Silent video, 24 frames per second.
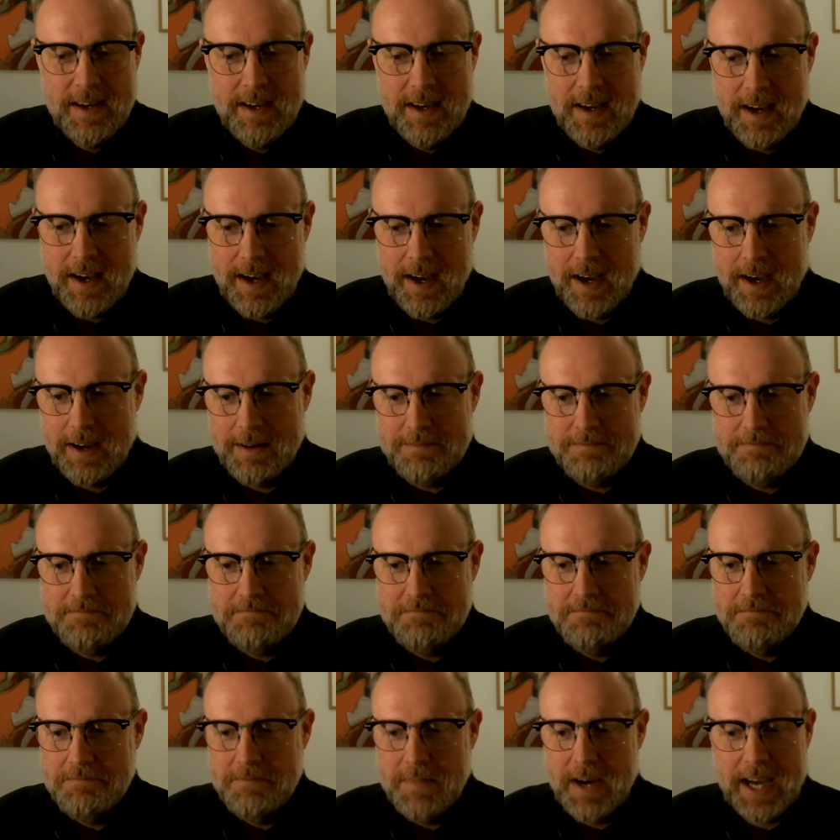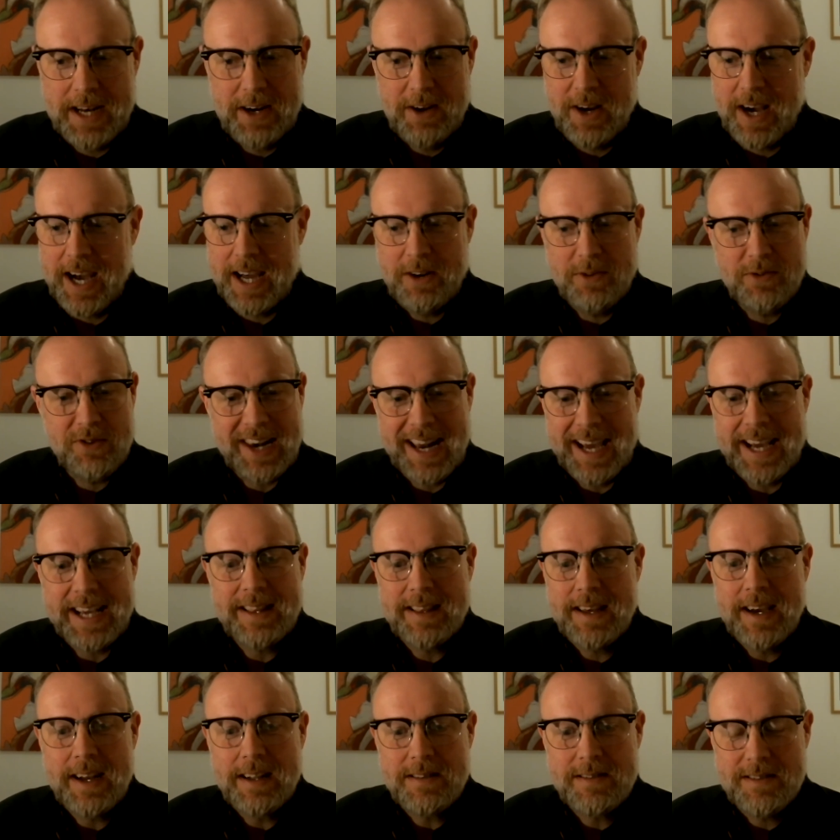Um, I don't I don't like
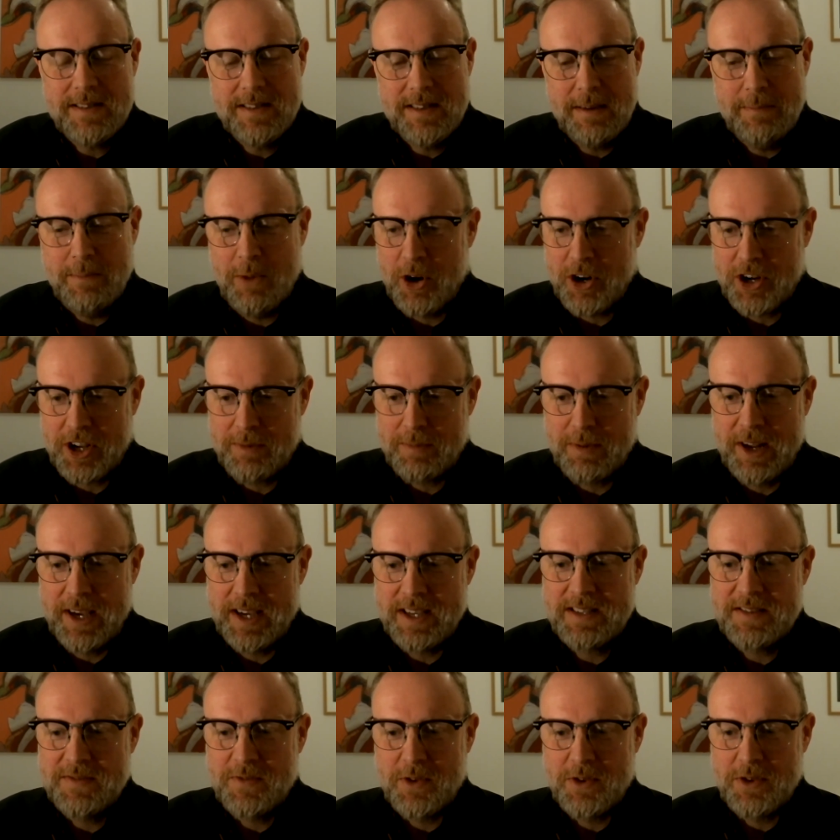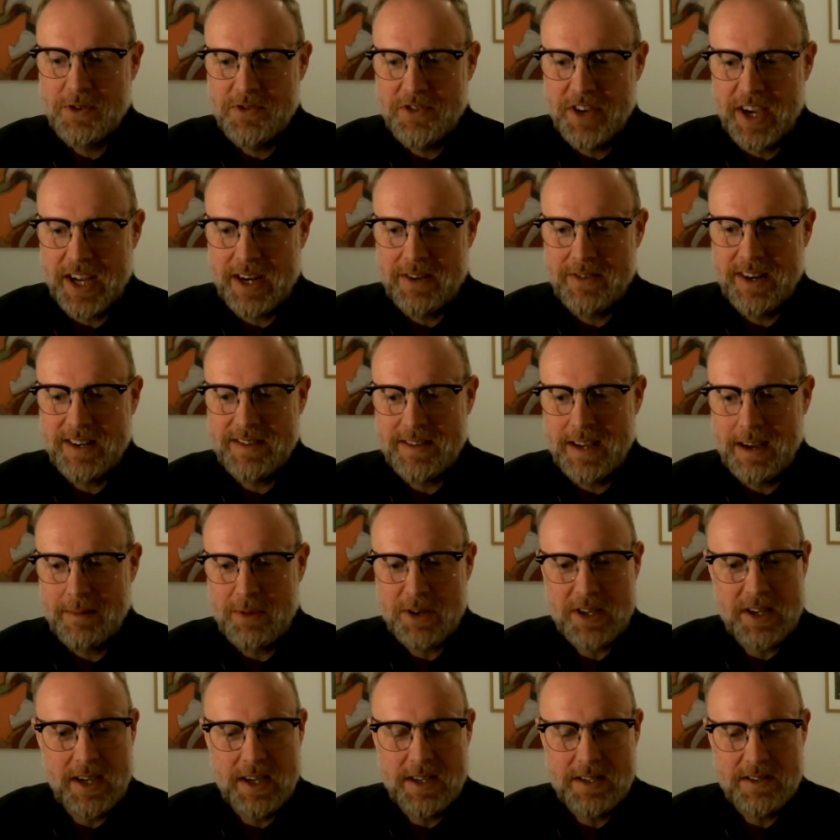that. The marketplace for containerized
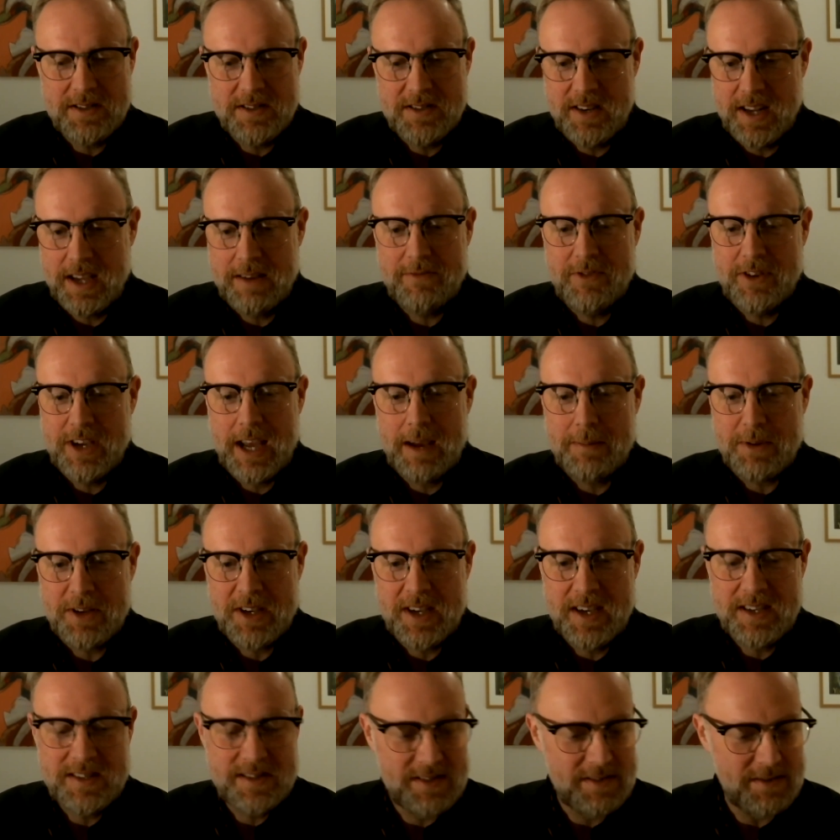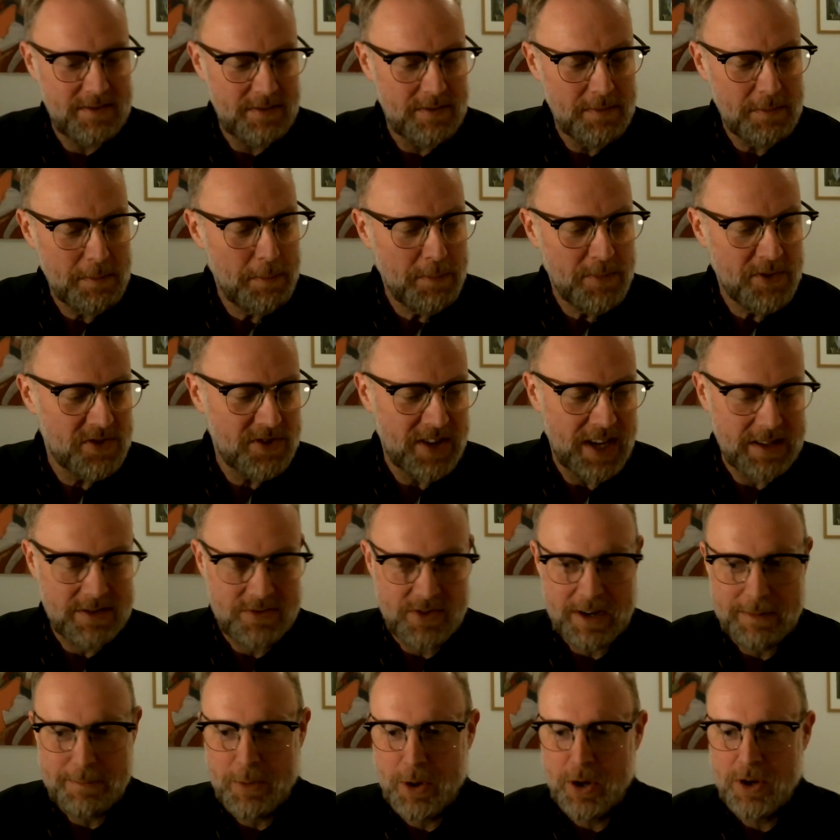applications in every application
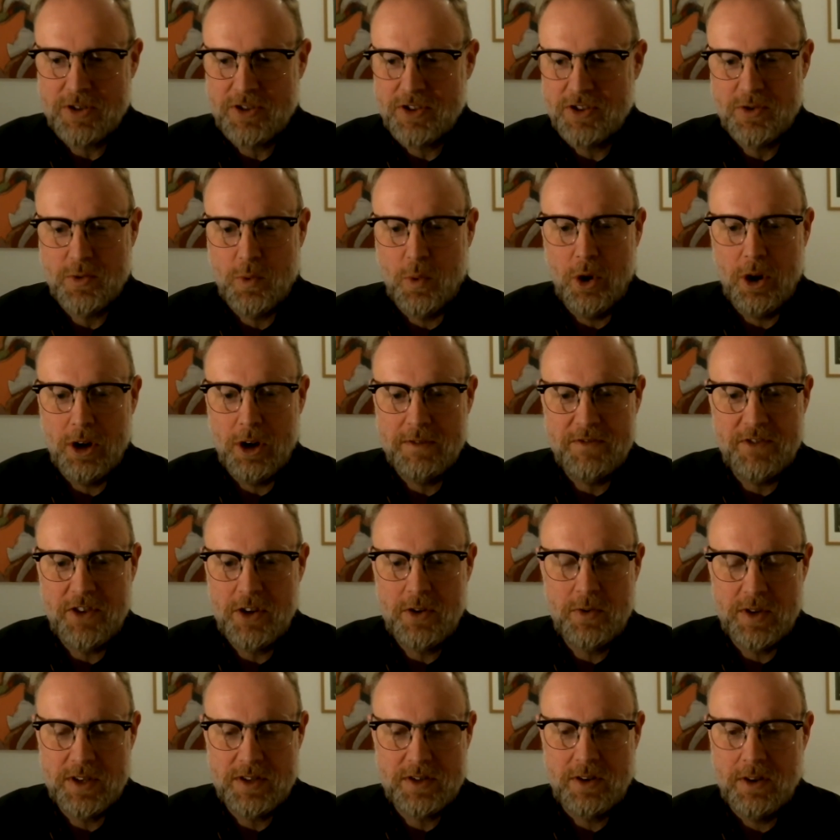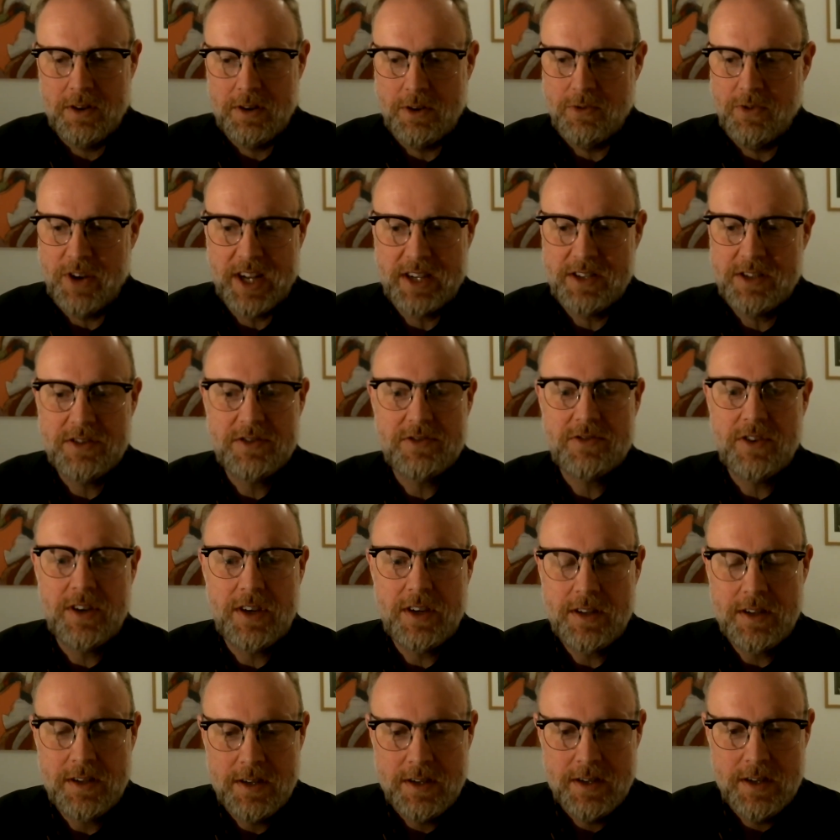centric person's worldview is called a registry
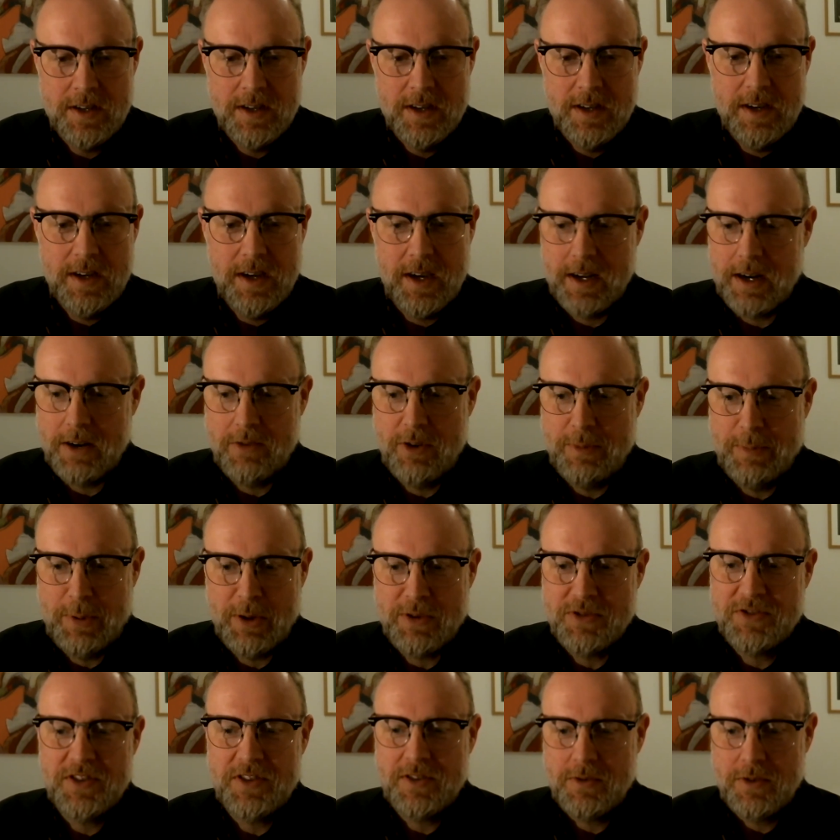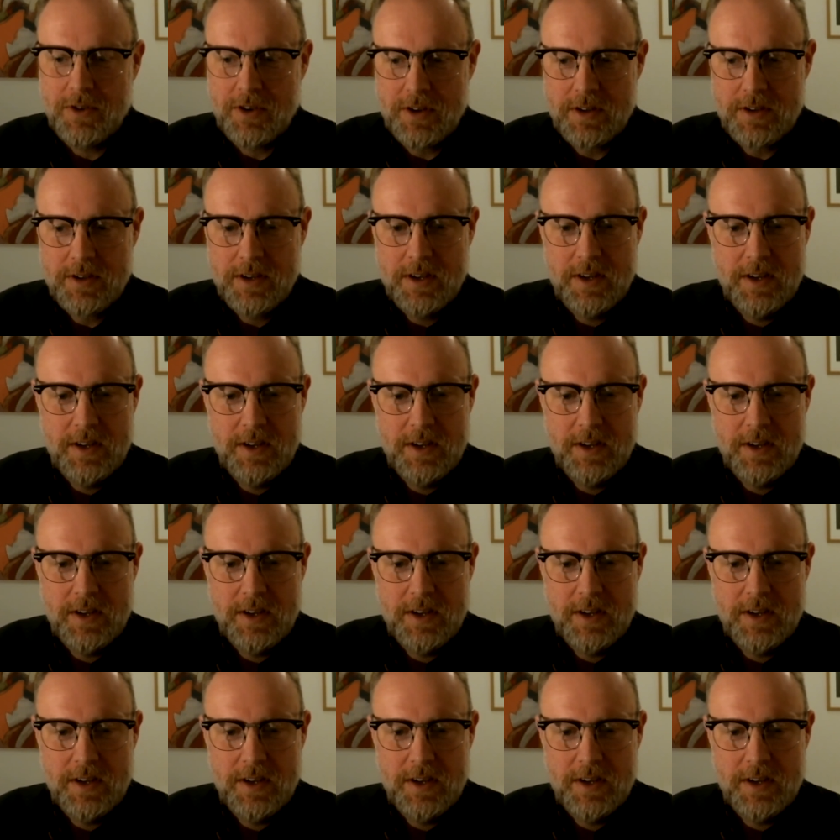and a repository.